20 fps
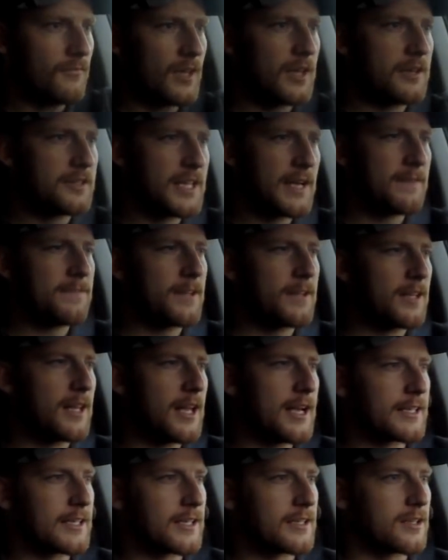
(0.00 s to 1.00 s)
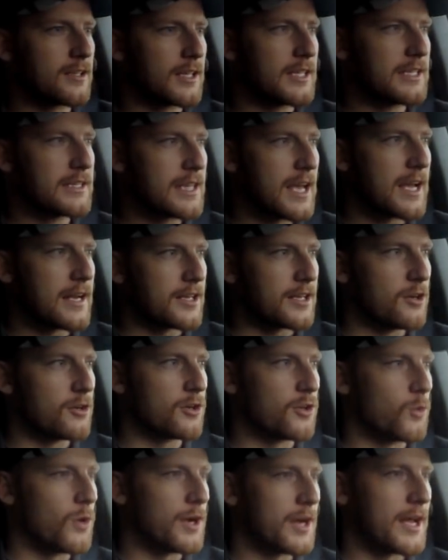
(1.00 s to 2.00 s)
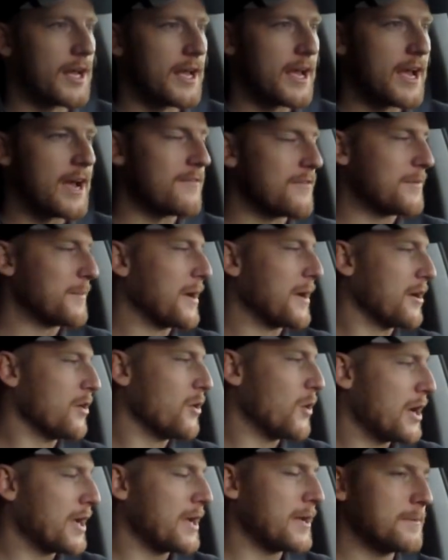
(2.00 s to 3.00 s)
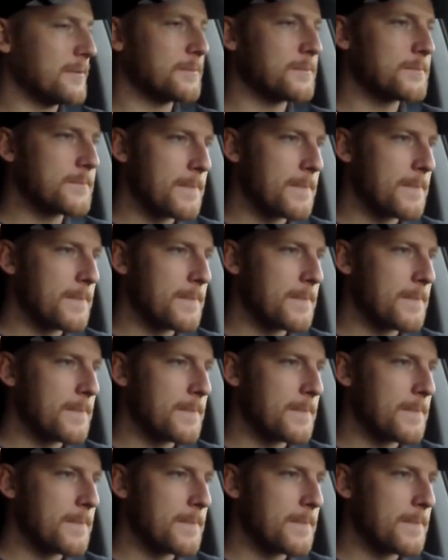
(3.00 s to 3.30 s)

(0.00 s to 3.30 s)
I definitely like to delete that and go to what I have on my 08.